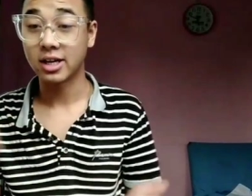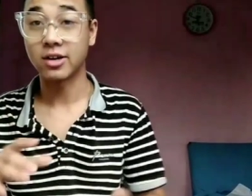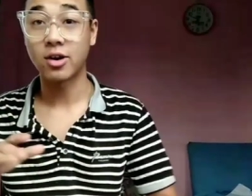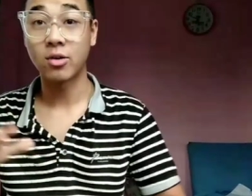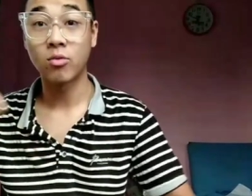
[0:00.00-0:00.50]

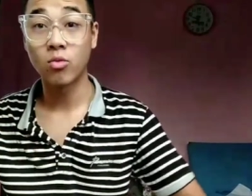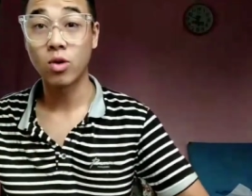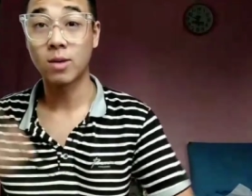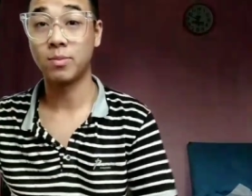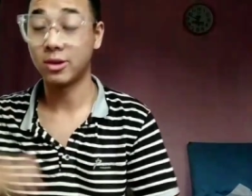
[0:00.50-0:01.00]
you know,
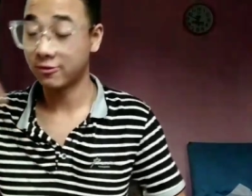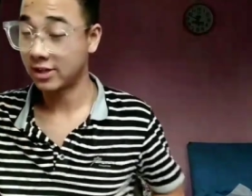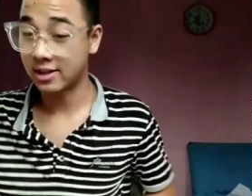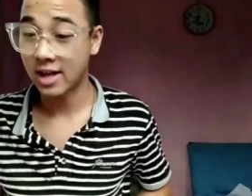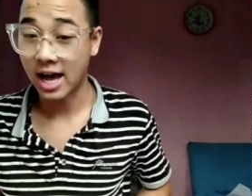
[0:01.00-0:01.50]

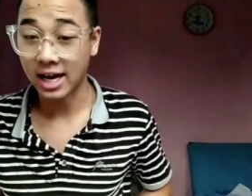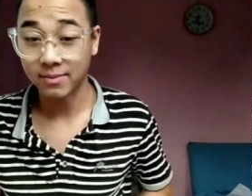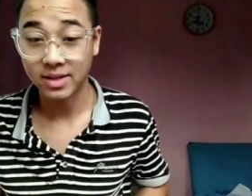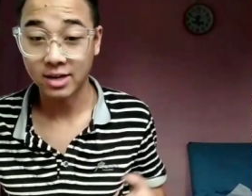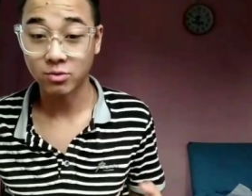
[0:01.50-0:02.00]
uplifted the
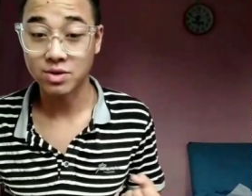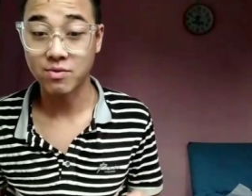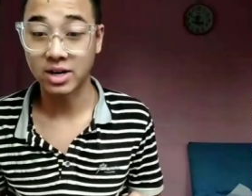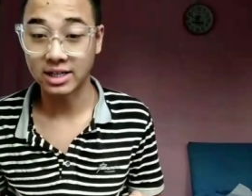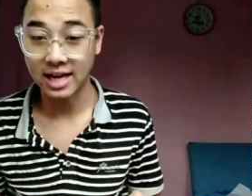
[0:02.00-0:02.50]
hype that
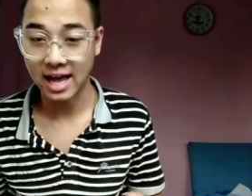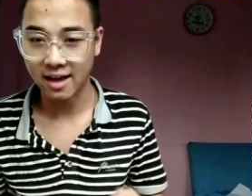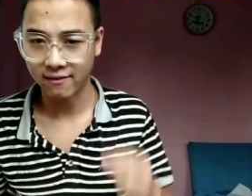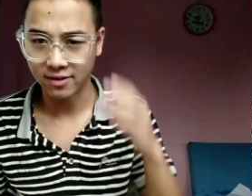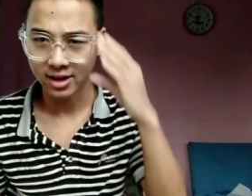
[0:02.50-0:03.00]
we really
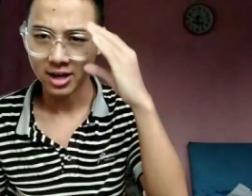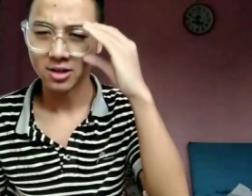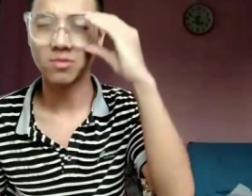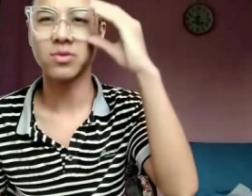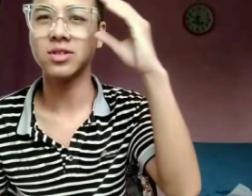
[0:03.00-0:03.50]
have.
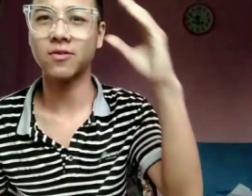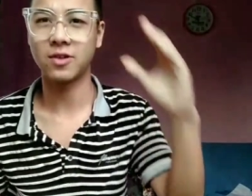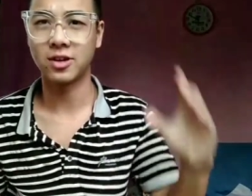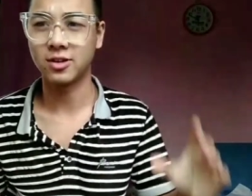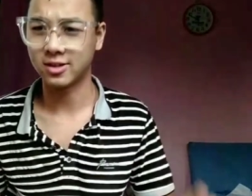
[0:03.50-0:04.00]
The
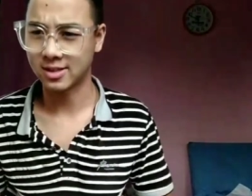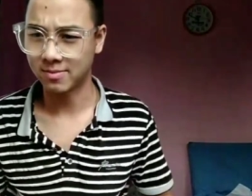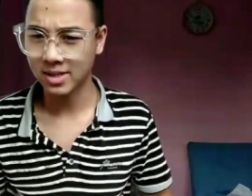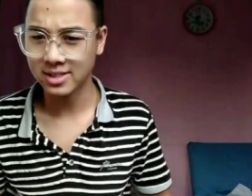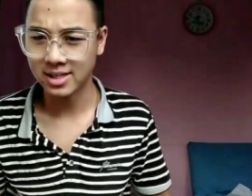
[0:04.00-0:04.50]
music video looks
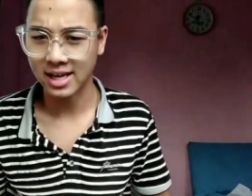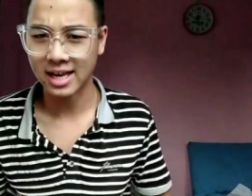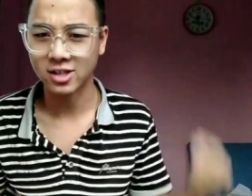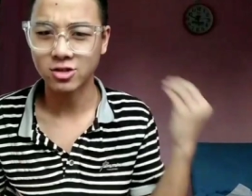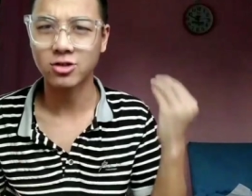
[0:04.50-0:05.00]
amazing,
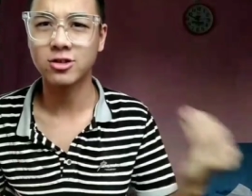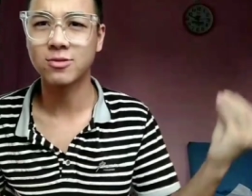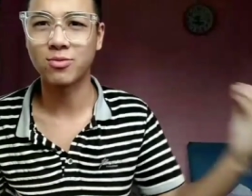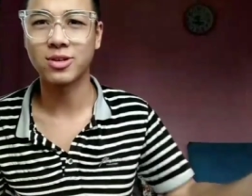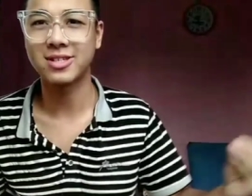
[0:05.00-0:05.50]
and it's
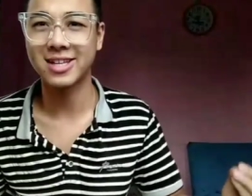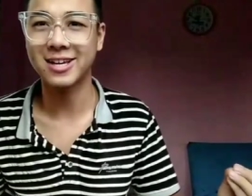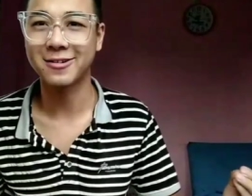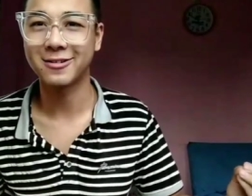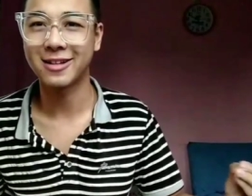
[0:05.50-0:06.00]
just a
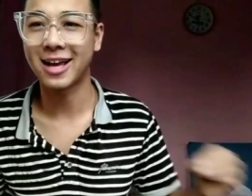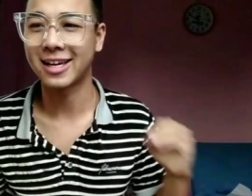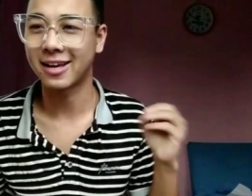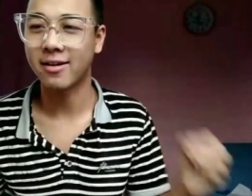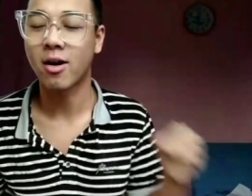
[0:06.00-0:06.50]
pre-single. I
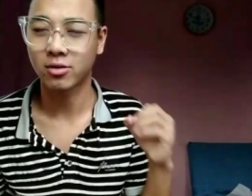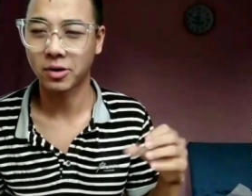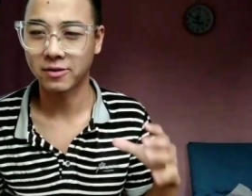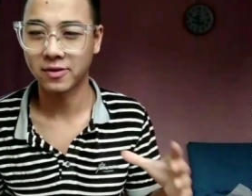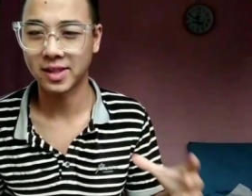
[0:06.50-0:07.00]

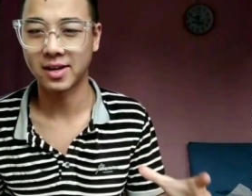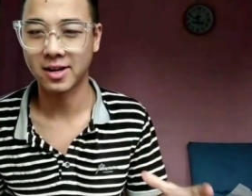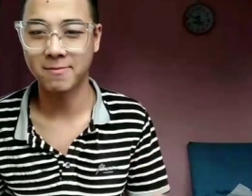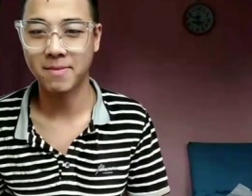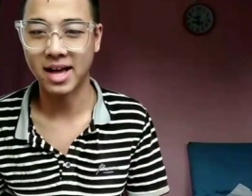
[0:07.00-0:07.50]
cannot wait for their
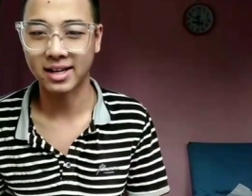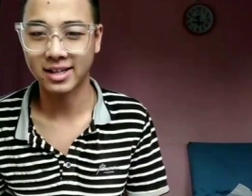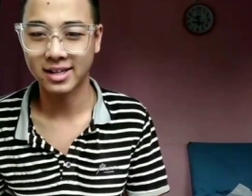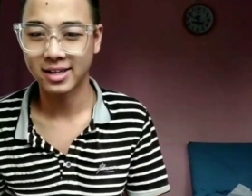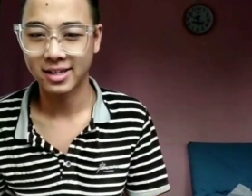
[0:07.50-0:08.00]

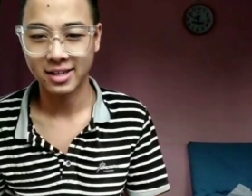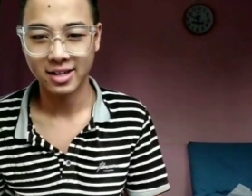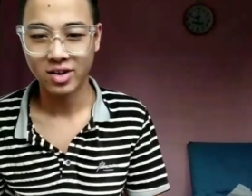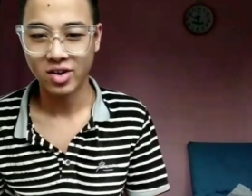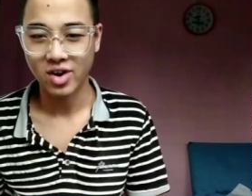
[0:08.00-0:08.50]
comeback.
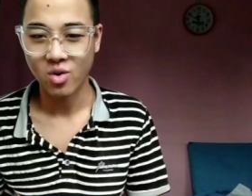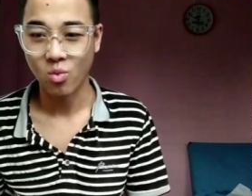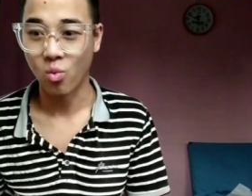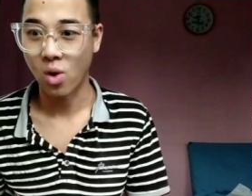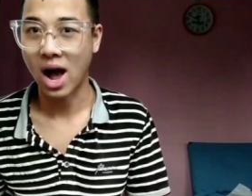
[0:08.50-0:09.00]

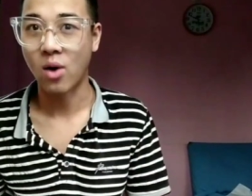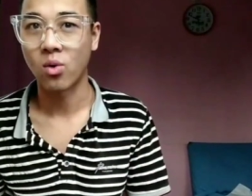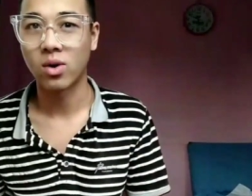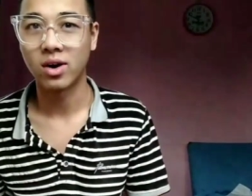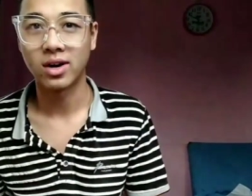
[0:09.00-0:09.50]
Wow.